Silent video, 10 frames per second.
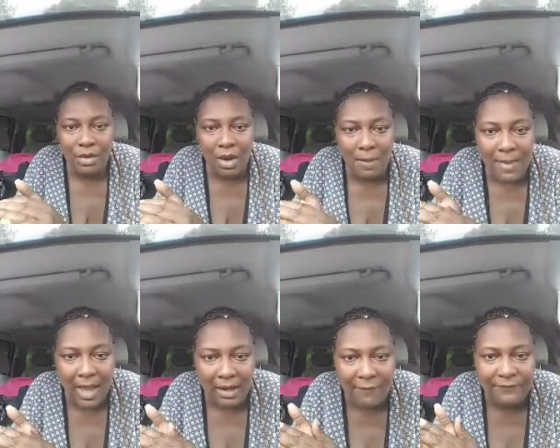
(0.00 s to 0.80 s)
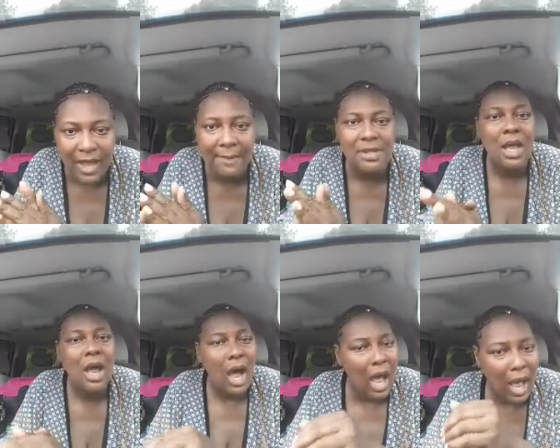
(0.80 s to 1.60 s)
You gonna make her famous.
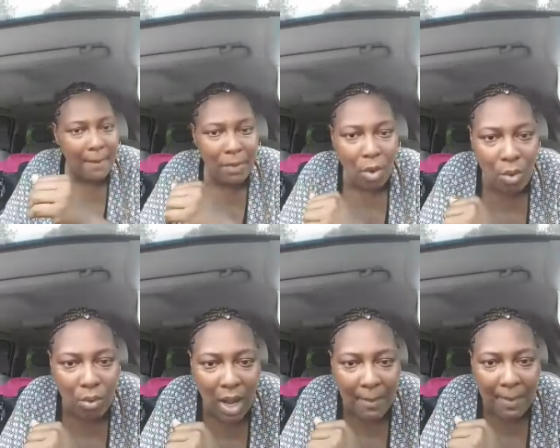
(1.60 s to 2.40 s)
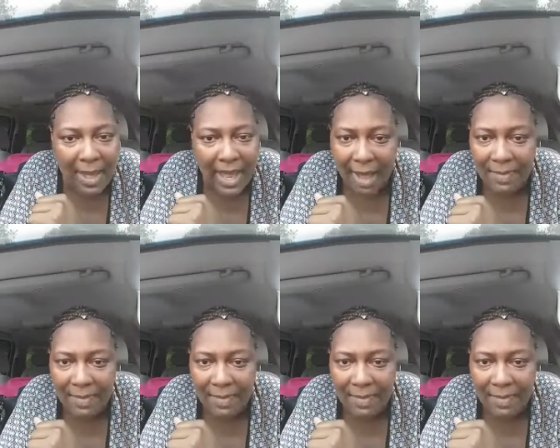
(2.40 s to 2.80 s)
I'm who? I'm gonna make.